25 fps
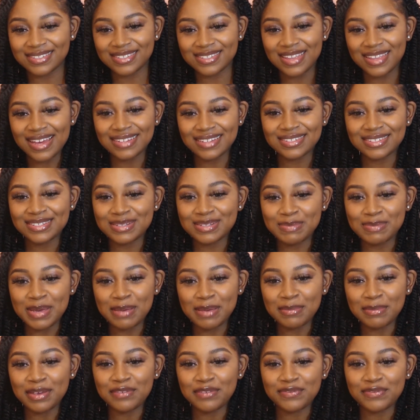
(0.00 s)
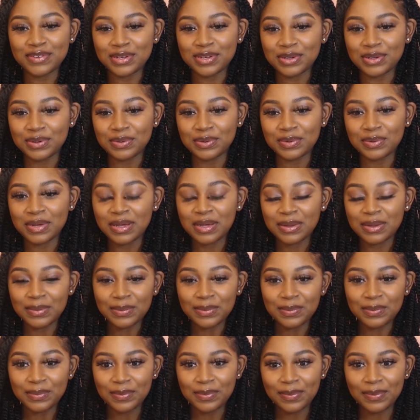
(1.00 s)
that just made me feel,
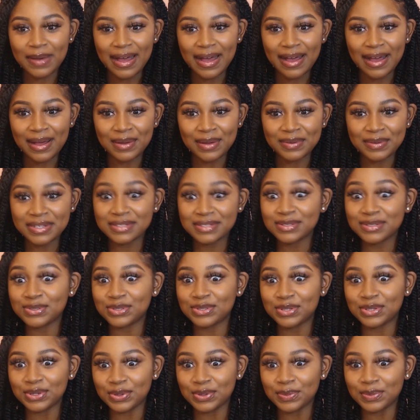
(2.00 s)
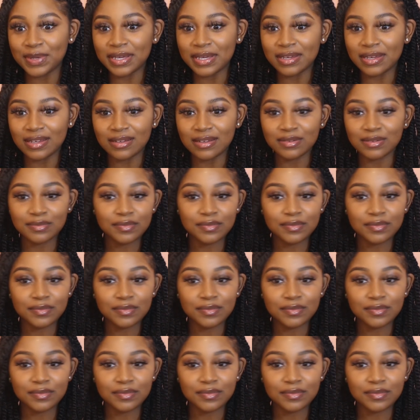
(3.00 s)
wow, it's dewy.